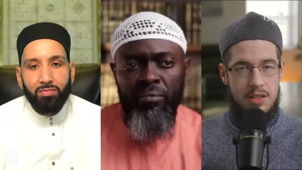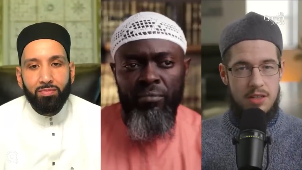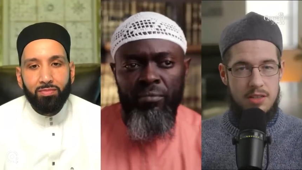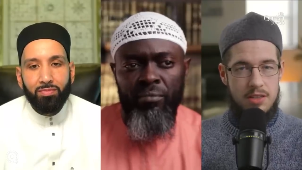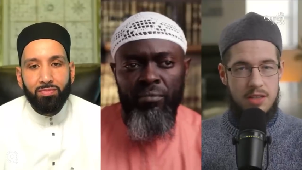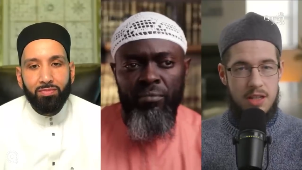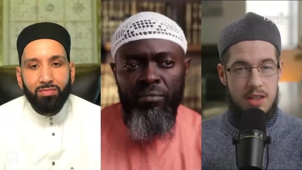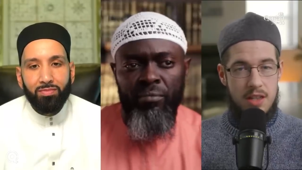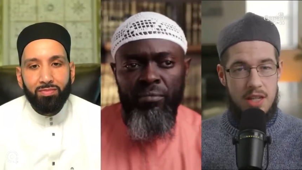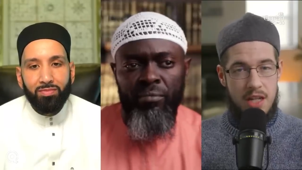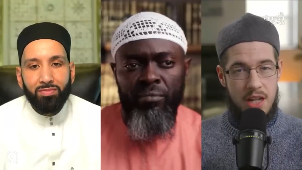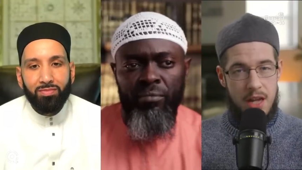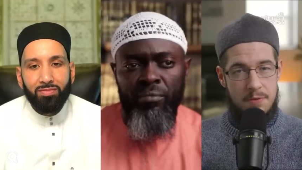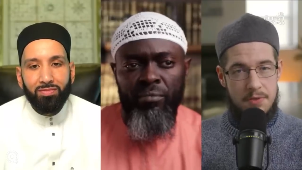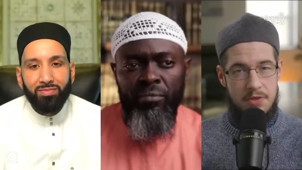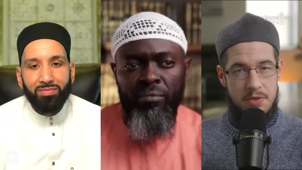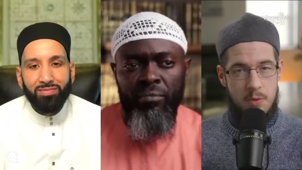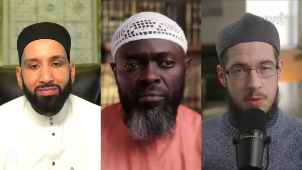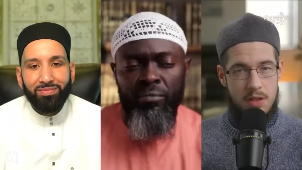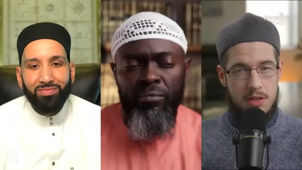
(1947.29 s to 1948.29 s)
Speaker 1: It's like the
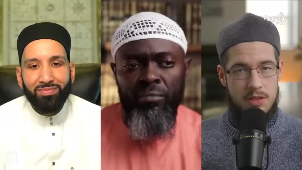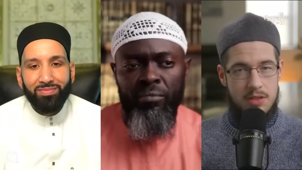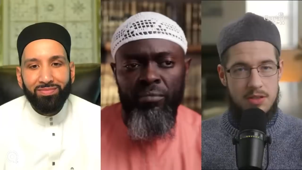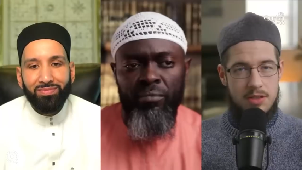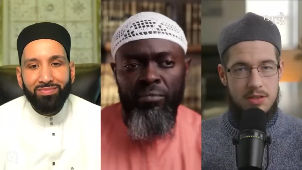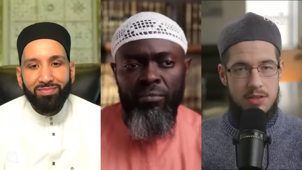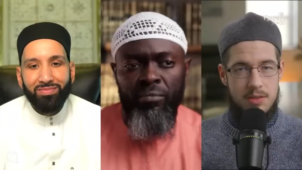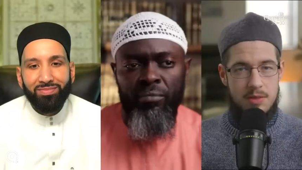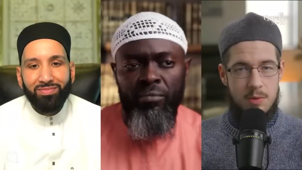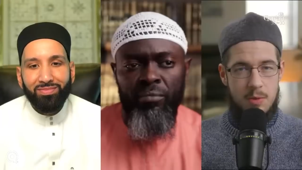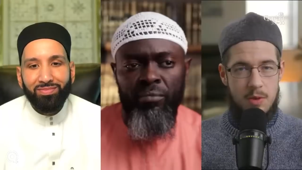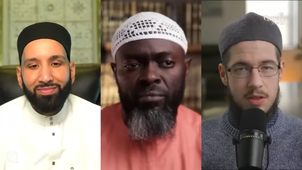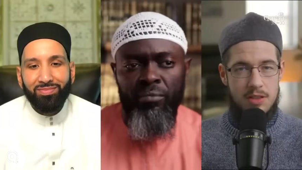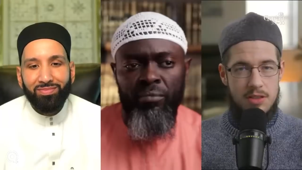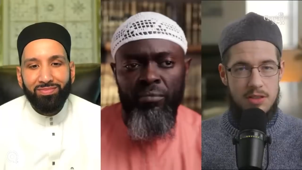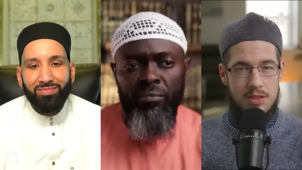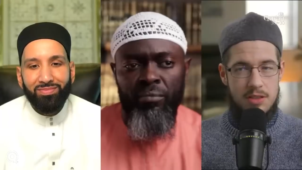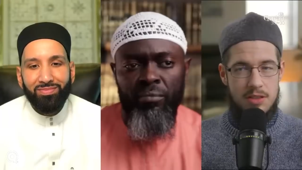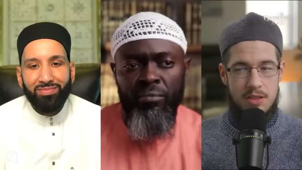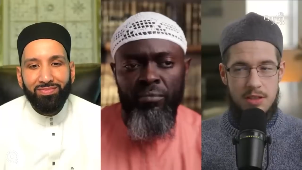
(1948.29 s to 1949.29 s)
nafs wants
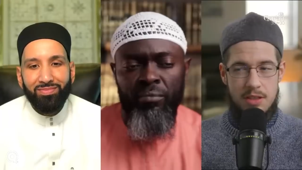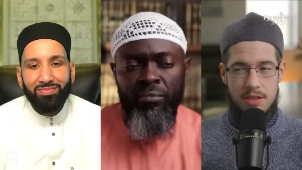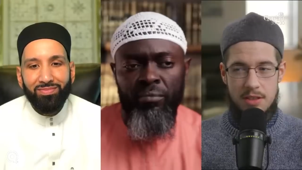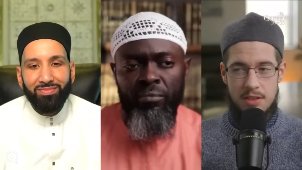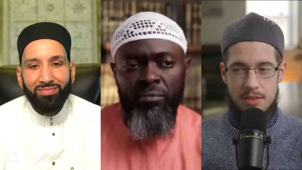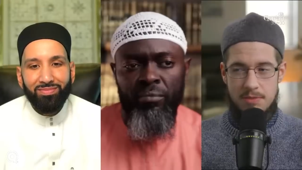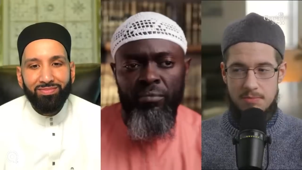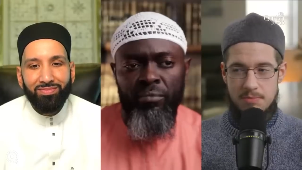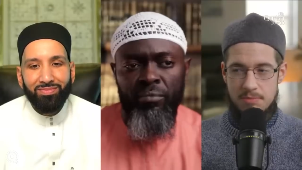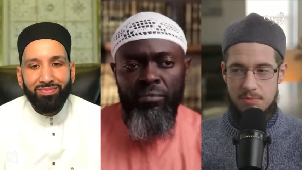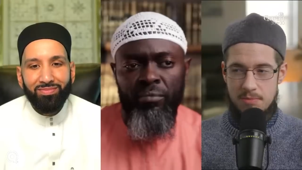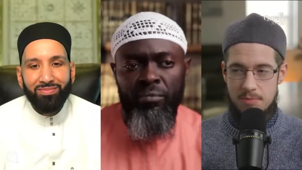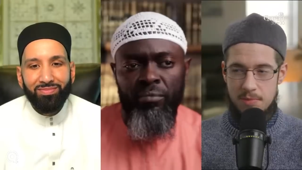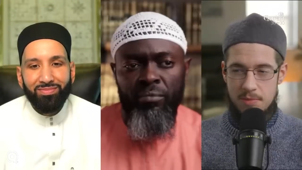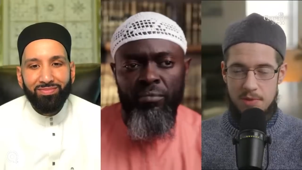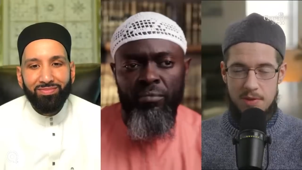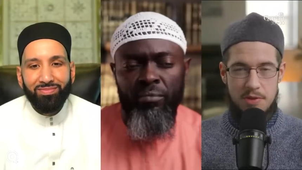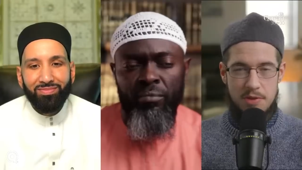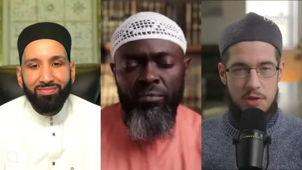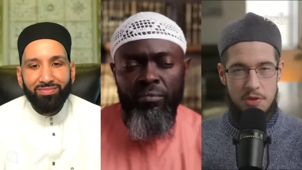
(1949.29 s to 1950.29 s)
wants to
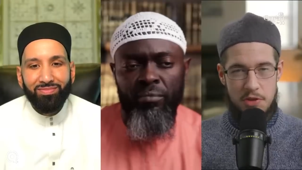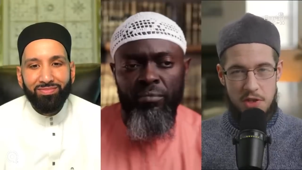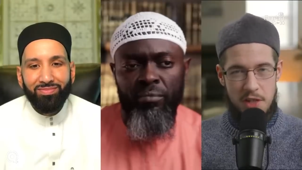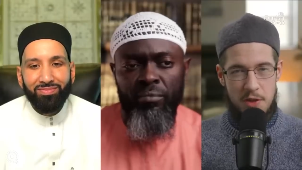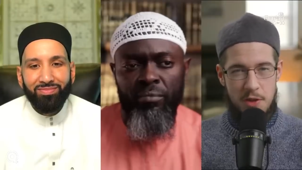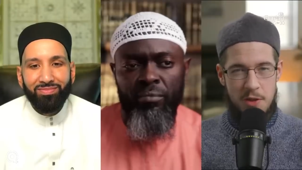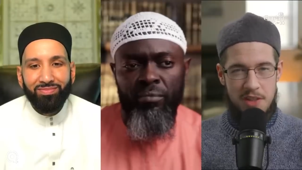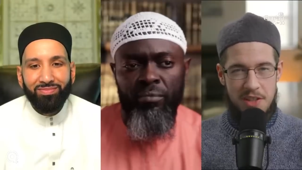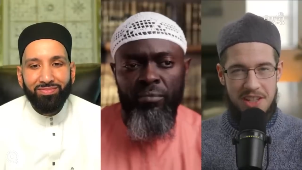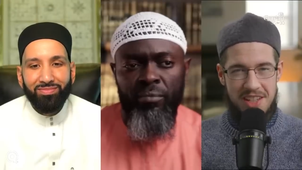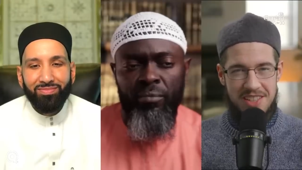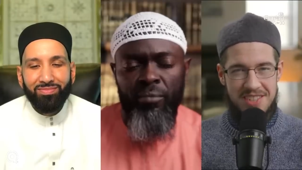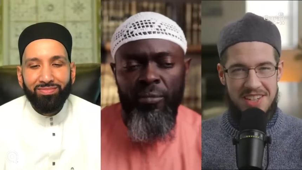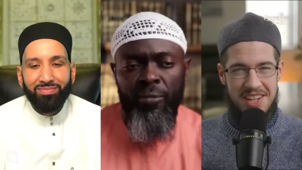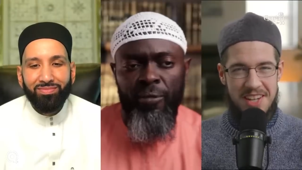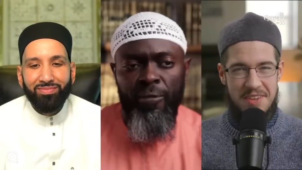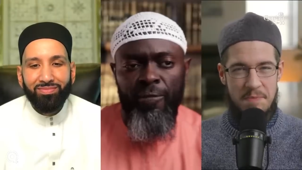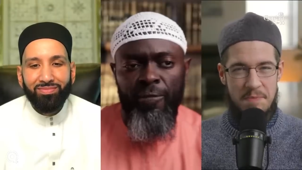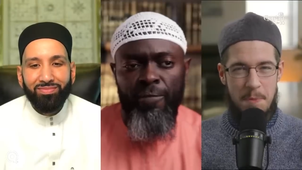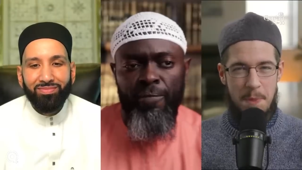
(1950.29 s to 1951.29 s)
to cheat on the
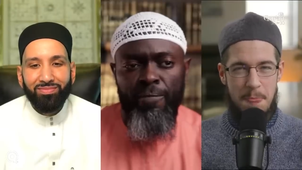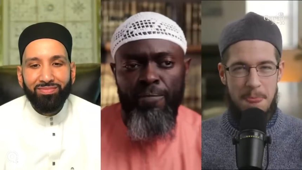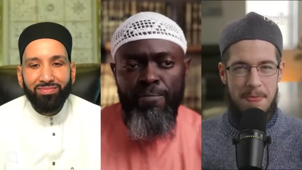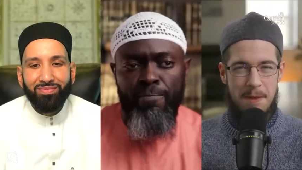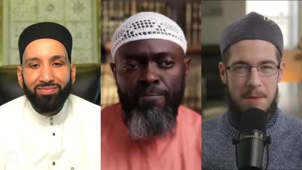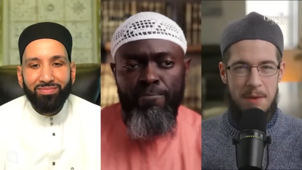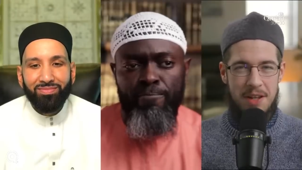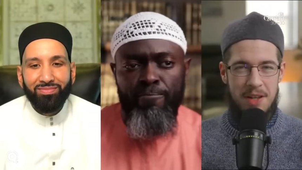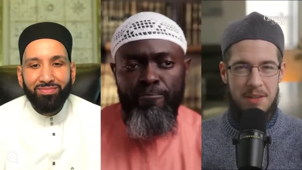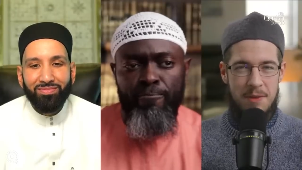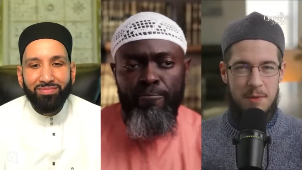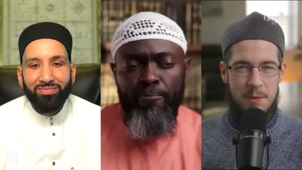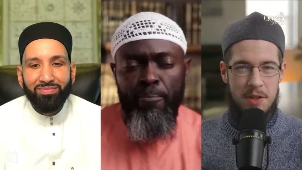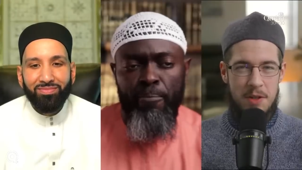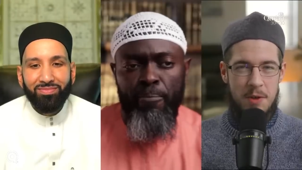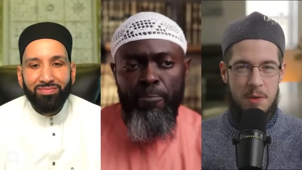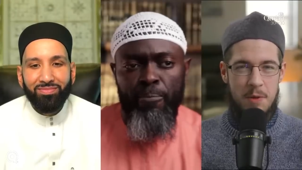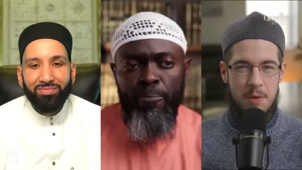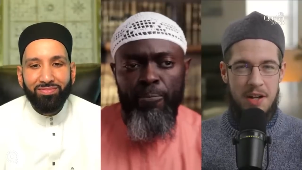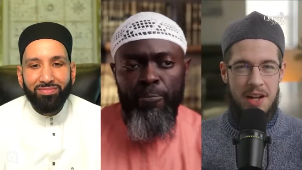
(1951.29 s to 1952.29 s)
exam, right? We
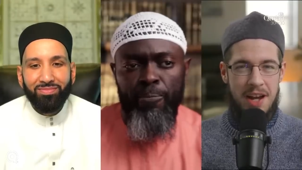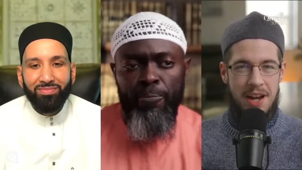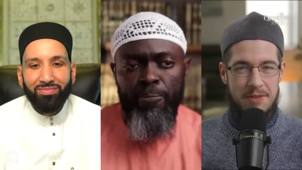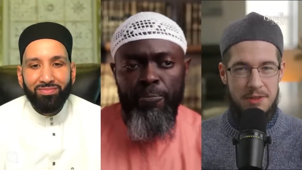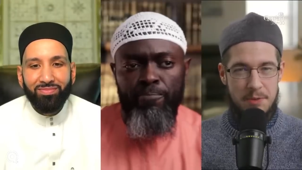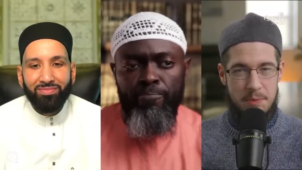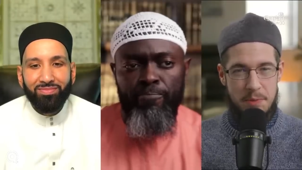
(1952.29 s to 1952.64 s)
don't want to have to